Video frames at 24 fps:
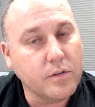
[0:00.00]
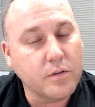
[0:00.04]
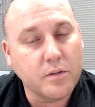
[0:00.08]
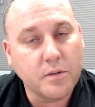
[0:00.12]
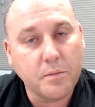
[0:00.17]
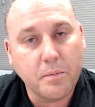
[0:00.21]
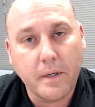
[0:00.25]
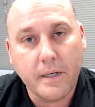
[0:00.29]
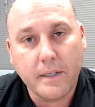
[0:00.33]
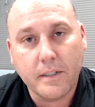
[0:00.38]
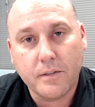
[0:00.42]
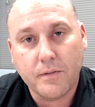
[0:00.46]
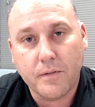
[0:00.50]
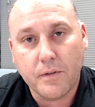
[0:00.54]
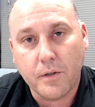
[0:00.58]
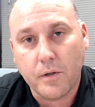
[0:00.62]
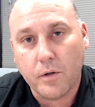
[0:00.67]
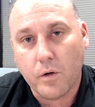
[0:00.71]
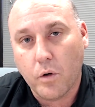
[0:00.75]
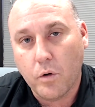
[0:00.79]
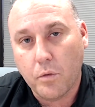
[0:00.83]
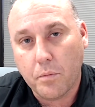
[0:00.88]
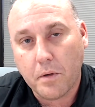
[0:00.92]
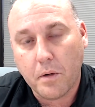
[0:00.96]
space for your
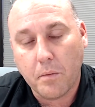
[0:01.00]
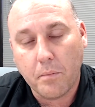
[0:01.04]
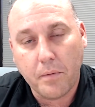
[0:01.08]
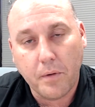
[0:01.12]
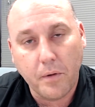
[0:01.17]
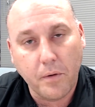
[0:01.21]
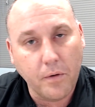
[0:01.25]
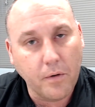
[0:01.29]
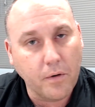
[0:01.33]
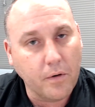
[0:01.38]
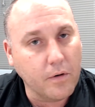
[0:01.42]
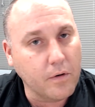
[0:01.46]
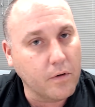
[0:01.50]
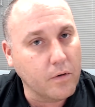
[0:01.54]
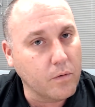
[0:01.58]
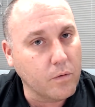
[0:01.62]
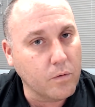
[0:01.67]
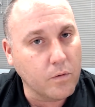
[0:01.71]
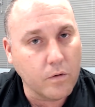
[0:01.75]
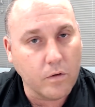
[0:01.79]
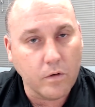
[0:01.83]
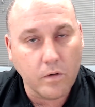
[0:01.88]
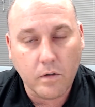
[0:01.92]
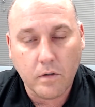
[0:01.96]
home computer
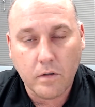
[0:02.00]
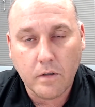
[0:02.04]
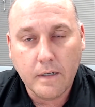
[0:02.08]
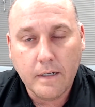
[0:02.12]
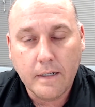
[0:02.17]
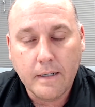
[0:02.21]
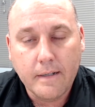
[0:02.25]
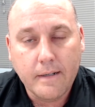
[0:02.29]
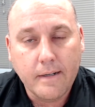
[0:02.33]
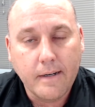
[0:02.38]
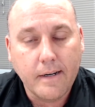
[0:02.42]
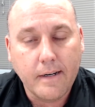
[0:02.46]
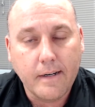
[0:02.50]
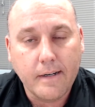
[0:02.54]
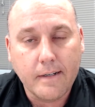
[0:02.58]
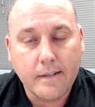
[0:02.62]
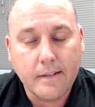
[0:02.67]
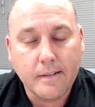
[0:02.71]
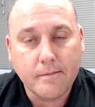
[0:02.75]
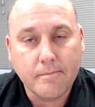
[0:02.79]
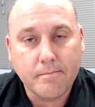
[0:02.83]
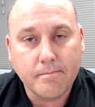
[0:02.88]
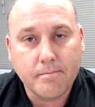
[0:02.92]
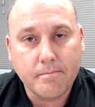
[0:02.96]
or
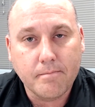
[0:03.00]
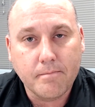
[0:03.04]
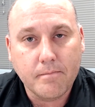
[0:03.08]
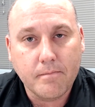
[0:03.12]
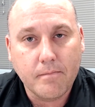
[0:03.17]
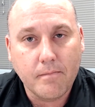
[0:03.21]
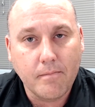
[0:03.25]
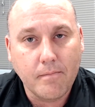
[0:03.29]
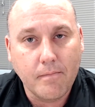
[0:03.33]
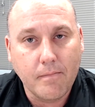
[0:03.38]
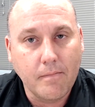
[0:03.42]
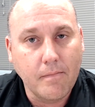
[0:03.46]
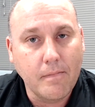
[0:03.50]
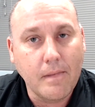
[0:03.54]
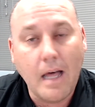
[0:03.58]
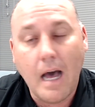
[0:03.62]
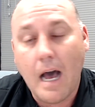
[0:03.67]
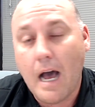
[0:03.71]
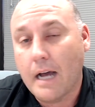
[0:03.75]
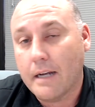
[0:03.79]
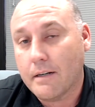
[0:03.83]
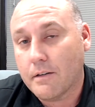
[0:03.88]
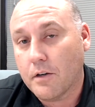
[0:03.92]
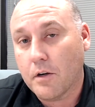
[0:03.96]

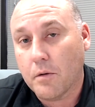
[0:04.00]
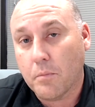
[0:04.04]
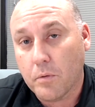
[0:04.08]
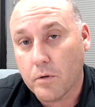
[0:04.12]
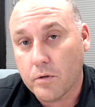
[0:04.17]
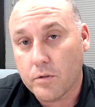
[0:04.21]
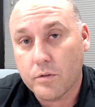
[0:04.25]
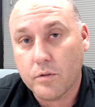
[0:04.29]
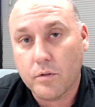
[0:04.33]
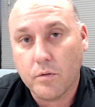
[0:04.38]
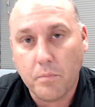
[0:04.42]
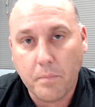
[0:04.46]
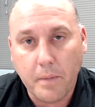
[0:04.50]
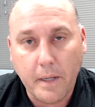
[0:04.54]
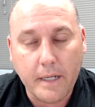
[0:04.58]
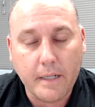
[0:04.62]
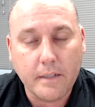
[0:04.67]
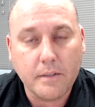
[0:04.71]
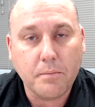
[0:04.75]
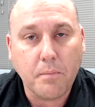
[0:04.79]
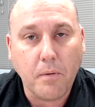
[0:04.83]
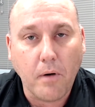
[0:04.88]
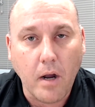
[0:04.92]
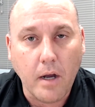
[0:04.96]
non-commercial
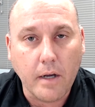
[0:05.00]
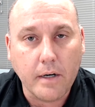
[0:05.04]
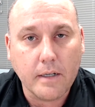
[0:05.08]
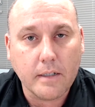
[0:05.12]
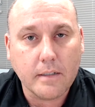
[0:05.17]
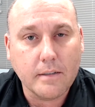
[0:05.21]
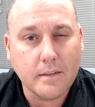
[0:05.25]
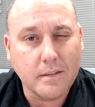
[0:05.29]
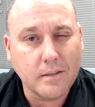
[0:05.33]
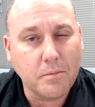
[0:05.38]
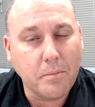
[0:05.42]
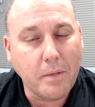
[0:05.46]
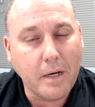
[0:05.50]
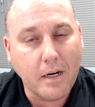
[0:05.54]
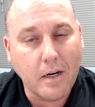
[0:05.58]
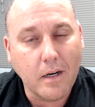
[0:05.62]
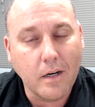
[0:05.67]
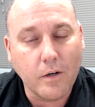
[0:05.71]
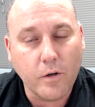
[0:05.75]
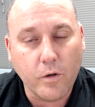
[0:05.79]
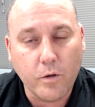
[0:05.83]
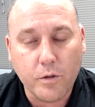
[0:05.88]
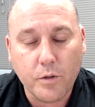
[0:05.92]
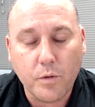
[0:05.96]
based products. It's about
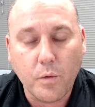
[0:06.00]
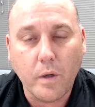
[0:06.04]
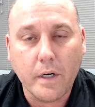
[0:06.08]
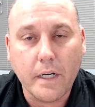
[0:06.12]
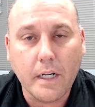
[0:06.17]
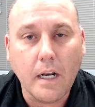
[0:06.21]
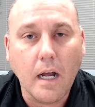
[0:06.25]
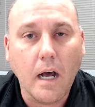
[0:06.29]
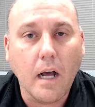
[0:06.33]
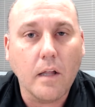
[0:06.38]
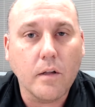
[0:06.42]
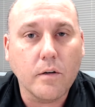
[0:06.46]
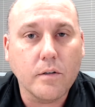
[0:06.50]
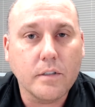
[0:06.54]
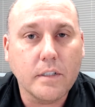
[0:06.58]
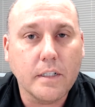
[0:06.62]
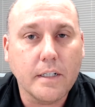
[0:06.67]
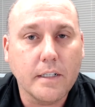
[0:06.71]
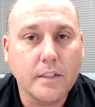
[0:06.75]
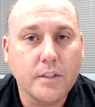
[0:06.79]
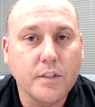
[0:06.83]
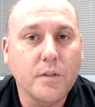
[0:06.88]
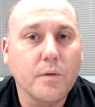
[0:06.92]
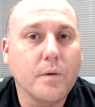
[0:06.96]
$120 to
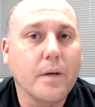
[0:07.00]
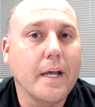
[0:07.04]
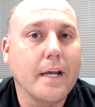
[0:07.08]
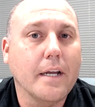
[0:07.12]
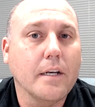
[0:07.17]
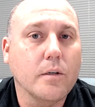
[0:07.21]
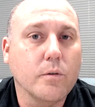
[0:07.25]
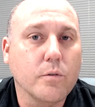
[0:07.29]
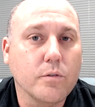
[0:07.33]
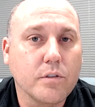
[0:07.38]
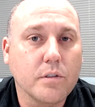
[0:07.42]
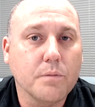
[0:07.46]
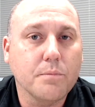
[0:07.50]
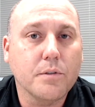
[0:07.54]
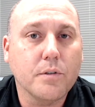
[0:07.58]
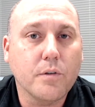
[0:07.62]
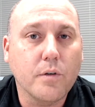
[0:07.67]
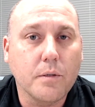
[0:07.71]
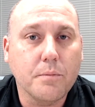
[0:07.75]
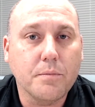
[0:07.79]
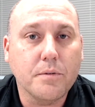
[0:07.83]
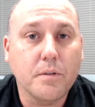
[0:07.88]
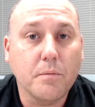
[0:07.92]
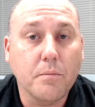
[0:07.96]
get you an annual
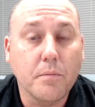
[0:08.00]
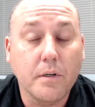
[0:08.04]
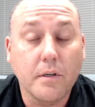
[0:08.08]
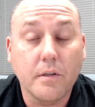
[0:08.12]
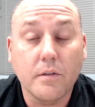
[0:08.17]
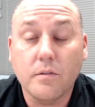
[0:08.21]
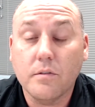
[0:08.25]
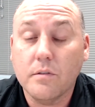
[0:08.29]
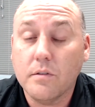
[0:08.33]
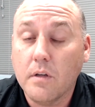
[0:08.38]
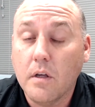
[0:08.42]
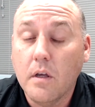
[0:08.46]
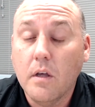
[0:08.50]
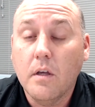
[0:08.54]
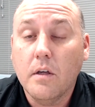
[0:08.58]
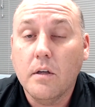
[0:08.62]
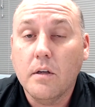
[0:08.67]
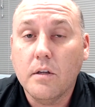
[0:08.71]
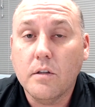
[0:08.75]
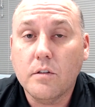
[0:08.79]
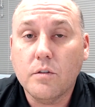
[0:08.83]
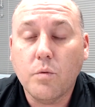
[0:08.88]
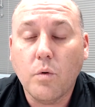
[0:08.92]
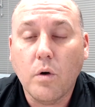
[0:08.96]
subscription, but
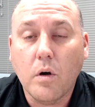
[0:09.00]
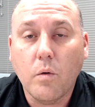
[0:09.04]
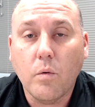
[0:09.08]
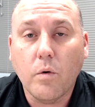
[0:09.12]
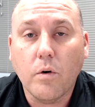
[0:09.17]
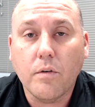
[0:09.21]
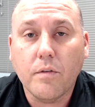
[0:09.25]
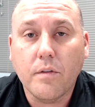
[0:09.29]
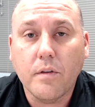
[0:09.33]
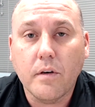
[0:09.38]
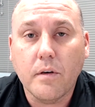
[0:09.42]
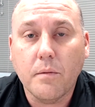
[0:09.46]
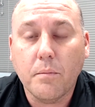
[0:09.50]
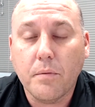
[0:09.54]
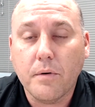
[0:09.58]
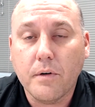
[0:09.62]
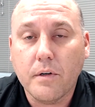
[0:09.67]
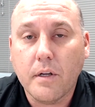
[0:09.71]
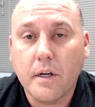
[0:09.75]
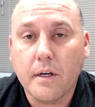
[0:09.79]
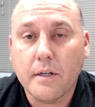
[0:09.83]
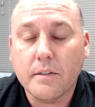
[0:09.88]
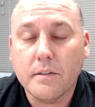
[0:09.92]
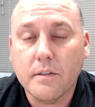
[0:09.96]
it's well worth it and
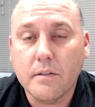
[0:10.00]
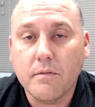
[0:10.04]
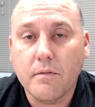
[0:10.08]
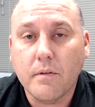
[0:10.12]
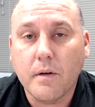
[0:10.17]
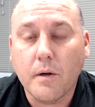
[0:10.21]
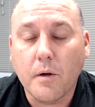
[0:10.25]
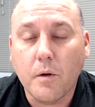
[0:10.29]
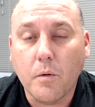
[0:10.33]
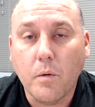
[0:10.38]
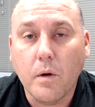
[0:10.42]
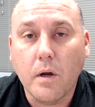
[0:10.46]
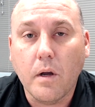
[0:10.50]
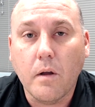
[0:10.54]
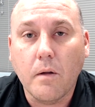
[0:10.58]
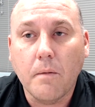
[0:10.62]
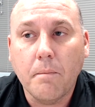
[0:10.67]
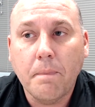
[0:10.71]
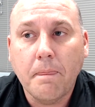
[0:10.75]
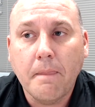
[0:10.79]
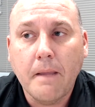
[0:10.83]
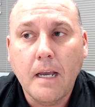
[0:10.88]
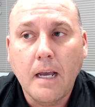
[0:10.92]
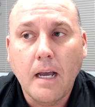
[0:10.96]
protects it very well.
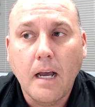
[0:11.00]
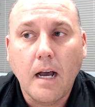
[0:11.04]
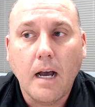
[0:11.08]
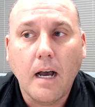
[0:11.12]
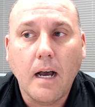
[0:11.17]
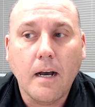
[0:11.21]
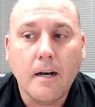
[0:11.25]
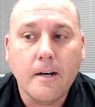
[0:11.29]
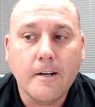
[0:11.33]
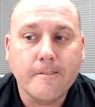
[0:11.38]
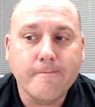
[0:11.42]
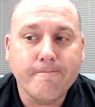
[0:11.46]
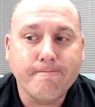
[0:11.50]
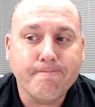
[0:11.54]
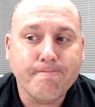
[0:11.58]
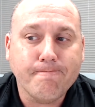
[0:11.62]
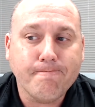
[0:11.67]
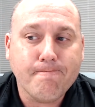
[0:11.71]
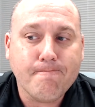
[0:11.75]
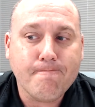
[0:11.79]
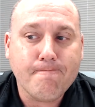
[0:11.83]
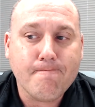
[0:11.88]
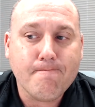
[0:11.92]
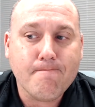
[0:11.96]

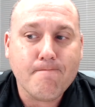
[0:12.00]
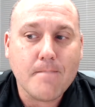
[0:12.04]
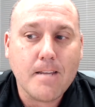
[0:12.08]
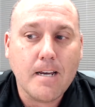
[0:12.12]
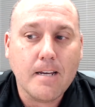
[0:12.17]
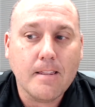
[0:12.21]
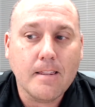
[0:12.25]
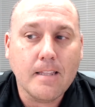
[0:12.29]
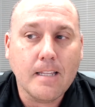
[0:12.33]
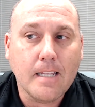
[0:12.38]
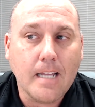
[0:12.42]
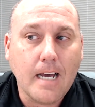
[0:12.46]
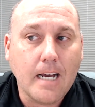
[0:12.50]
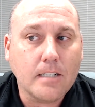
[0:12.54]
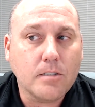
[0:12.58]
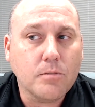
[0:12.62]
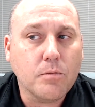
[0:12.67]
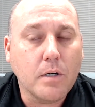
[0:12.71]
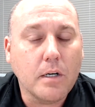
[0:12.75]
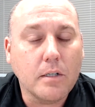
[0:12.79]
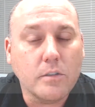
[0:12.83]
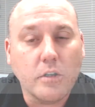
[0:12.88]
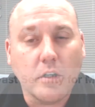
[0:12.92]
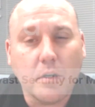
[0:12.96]
The last
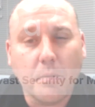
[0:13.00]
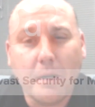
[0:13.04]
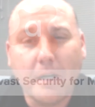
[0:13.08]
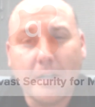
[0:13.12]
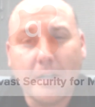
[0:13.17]
one I'll talk about